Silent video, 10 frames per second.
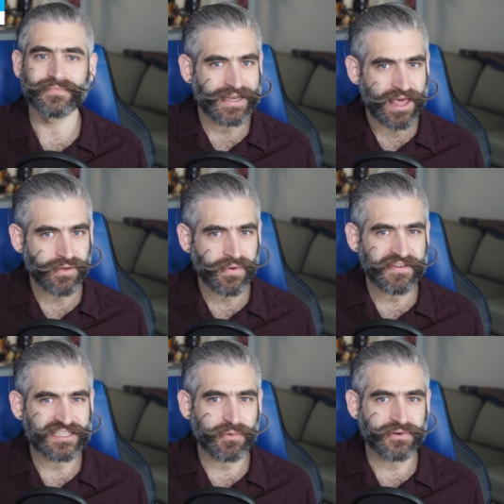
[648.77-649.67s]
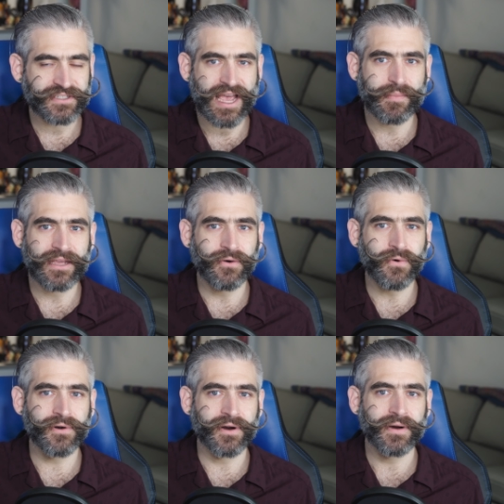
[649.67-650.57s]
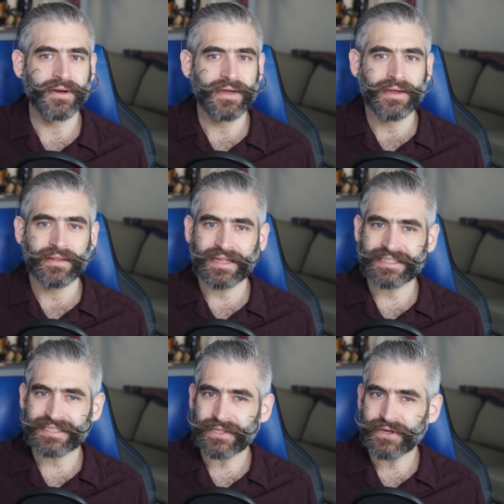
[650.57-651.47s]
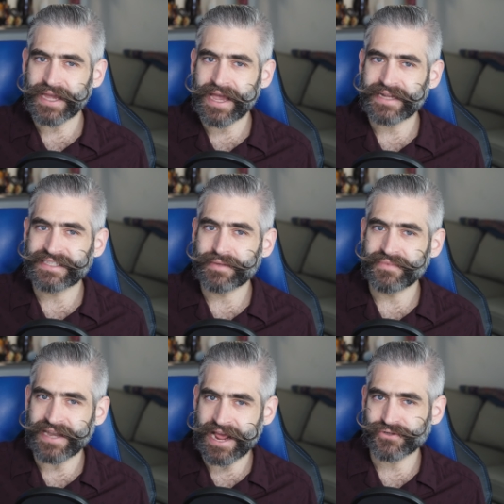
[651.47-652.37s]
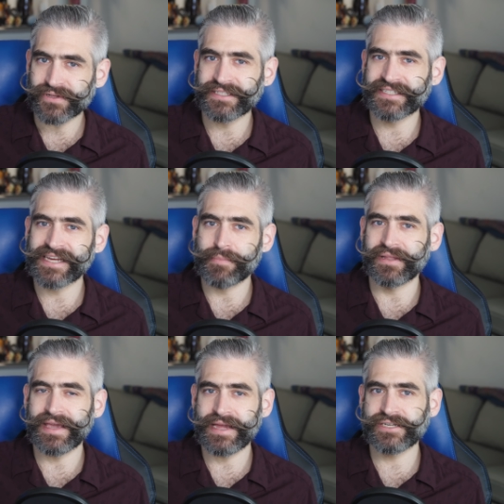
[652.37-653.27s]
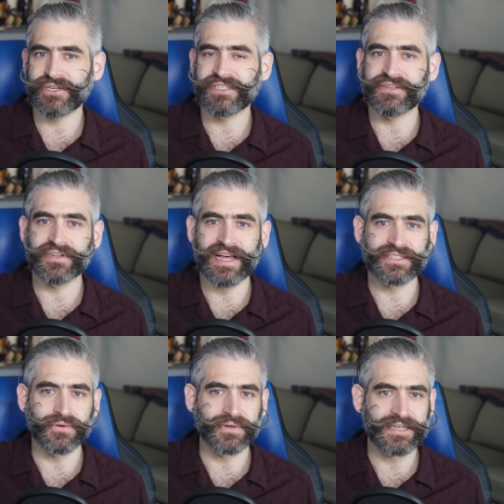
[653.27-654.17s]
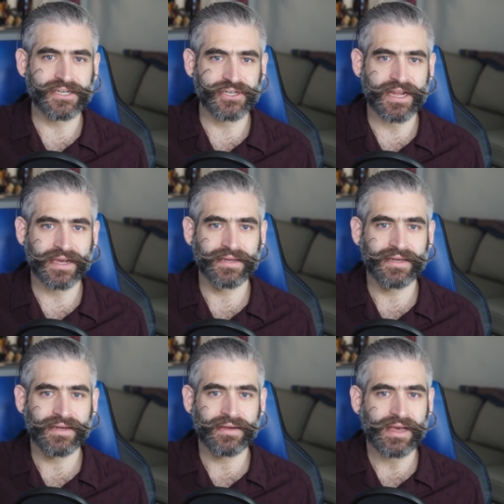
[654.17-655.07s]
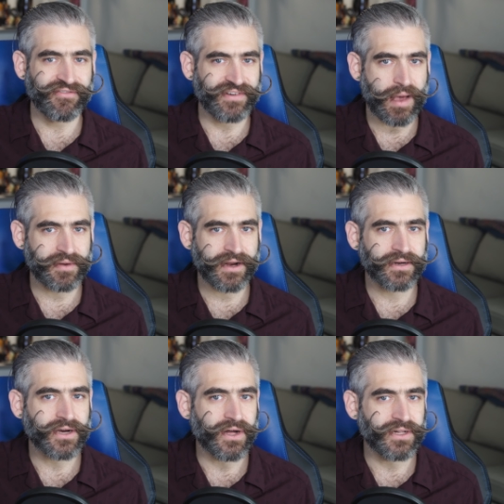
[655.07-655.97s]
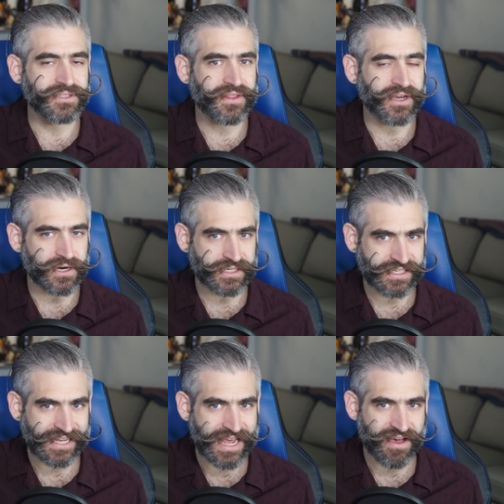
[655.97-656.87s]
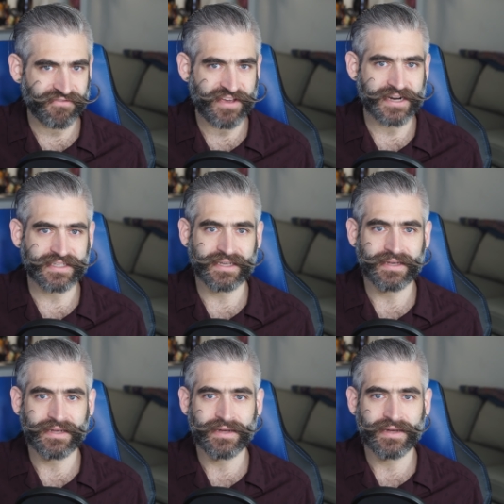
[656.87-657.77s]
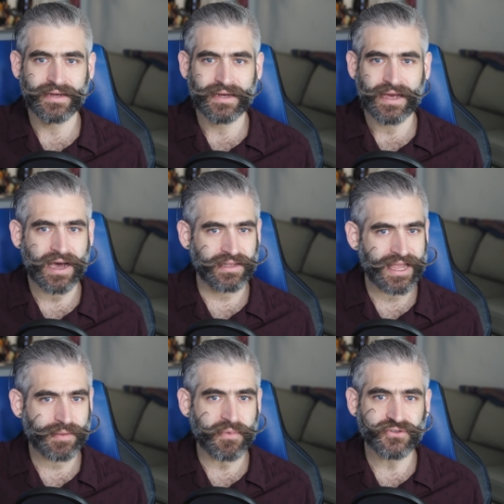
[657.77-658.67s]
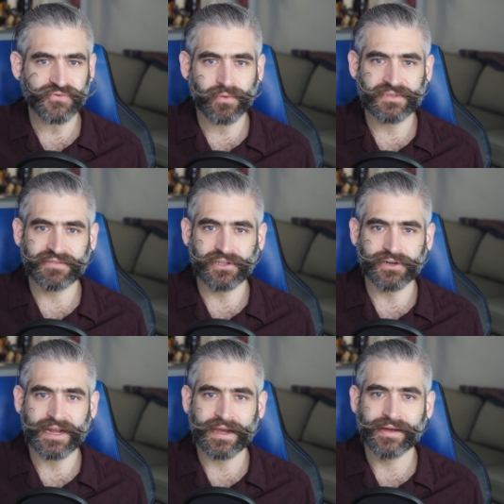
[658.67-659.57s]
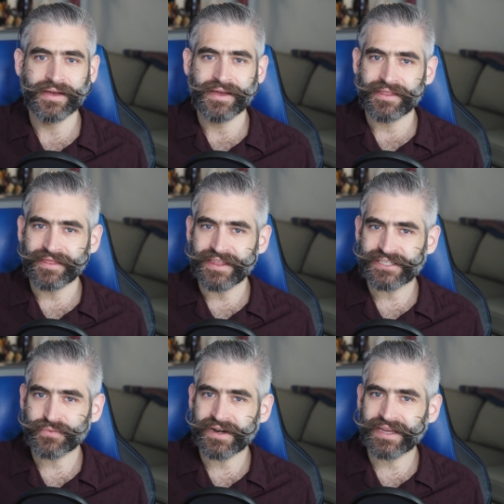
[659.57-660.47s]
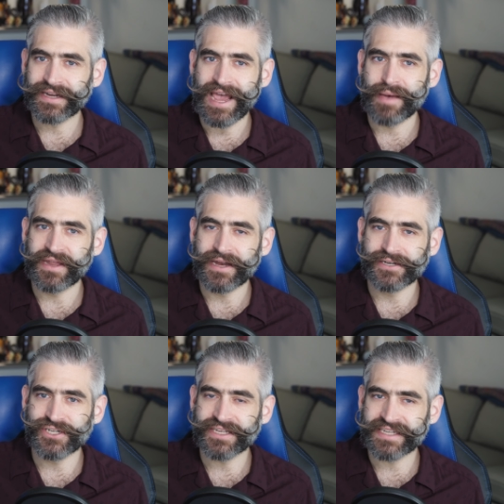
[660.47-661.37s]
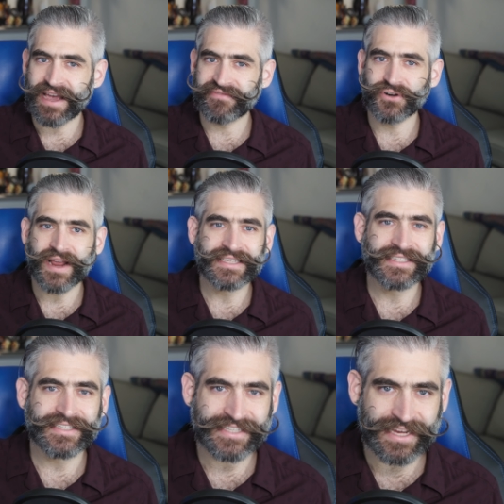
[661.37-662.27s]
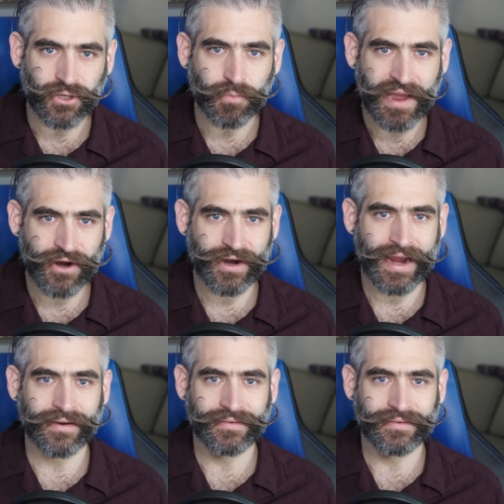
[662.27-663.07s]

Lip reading: Now that we've explored timing in order, let's look at some naturalistic applications of classical conditioning, a phenomenon called the Garcia effect. Unlike most forms of learning, this one can happen just after a single pairing.